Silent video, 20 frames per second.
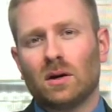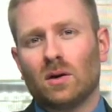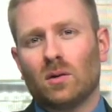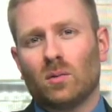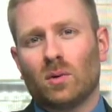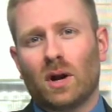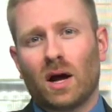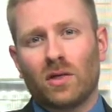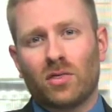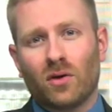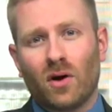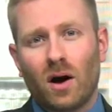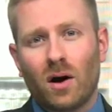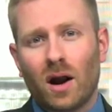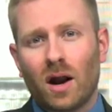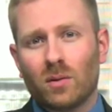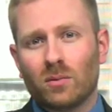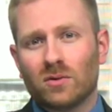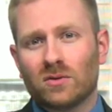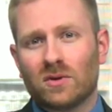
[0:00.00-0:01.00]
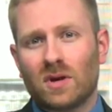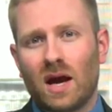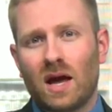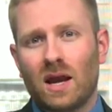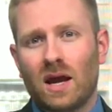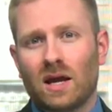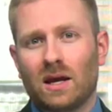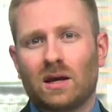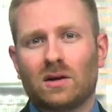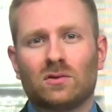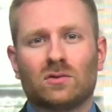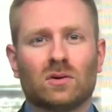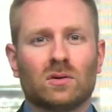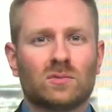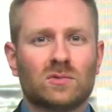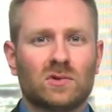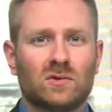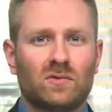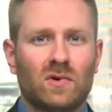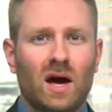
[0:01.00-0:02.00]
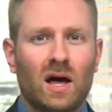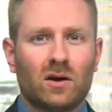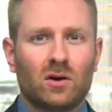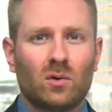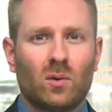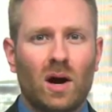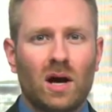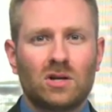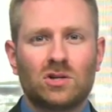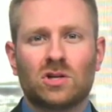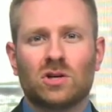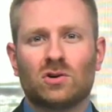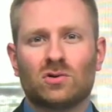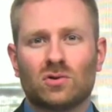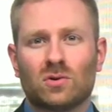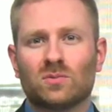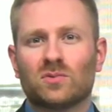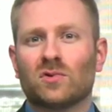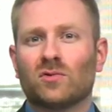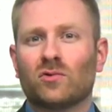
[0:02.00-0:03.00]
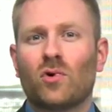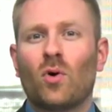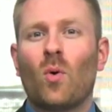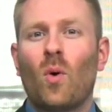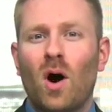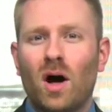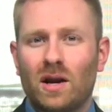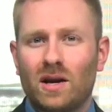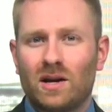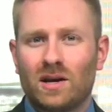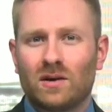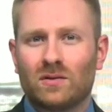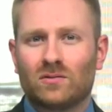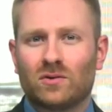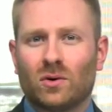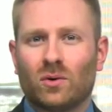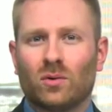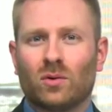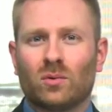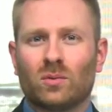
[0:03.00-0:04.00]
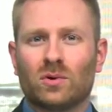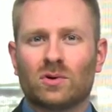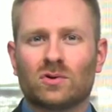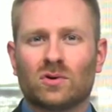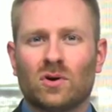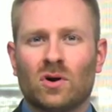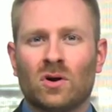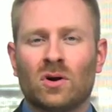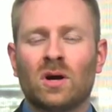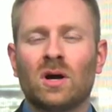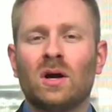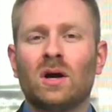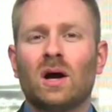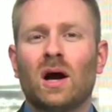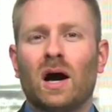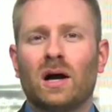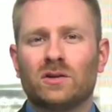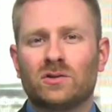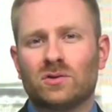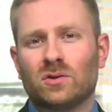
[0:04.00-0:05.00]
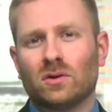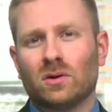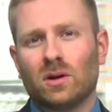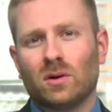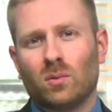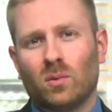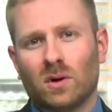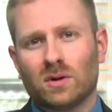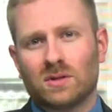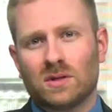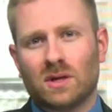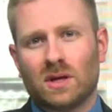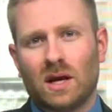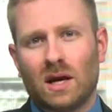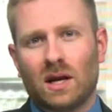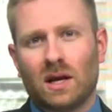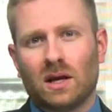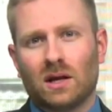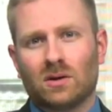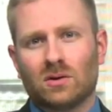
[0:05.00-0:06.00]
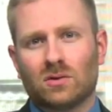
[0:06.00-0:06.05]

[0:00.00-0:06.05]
What I thought I was getting in terms of valuation, in terms of quantity of total return, I certainly wasn't getting in